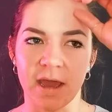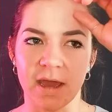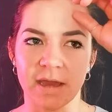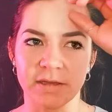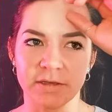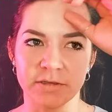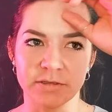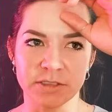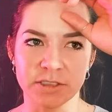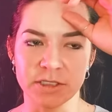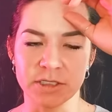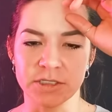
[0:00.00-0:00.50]
I
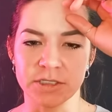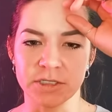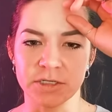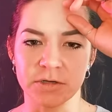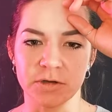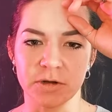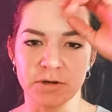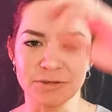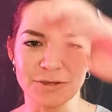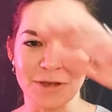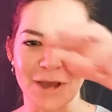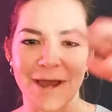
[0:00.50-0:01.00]
used to
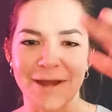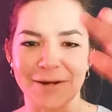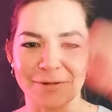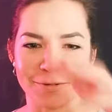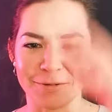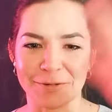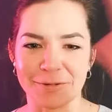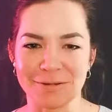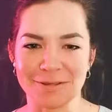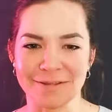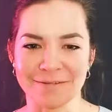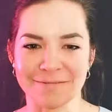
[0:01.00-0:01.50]
do, so I don't
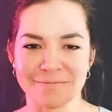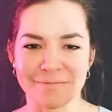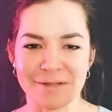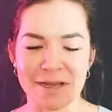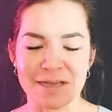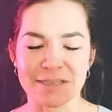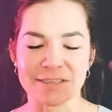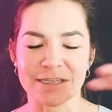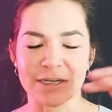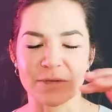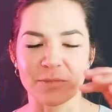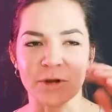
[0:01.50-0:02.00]
work with
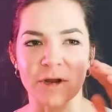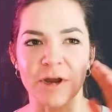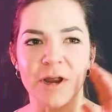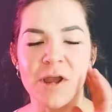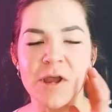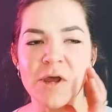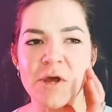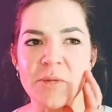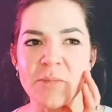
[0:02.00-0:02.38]
clients anymore,